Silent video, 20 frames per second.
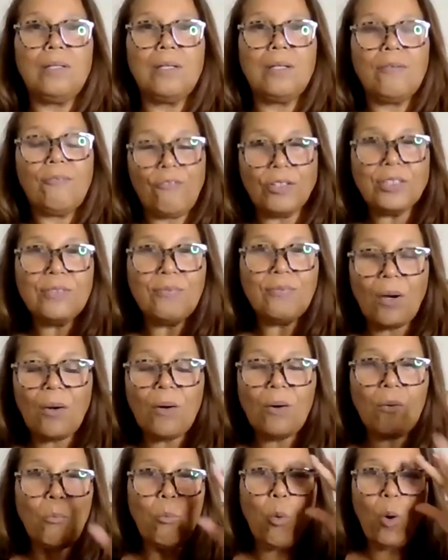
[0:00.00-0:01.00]
First of
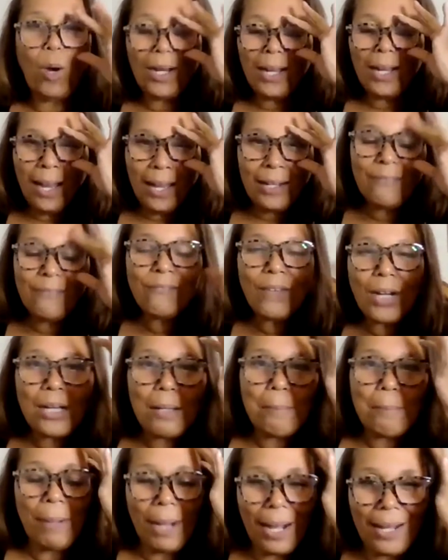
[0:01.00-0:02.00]
all, what kind
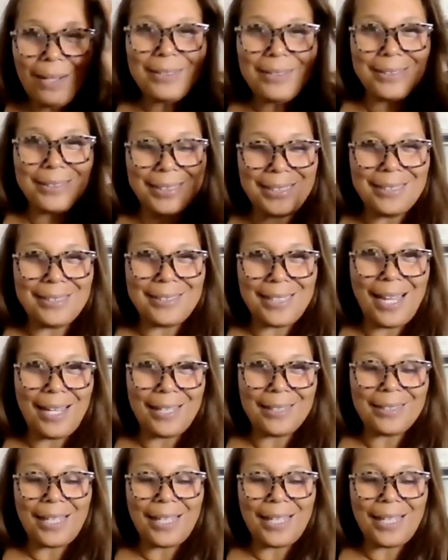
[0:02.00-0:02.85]
of policy is that?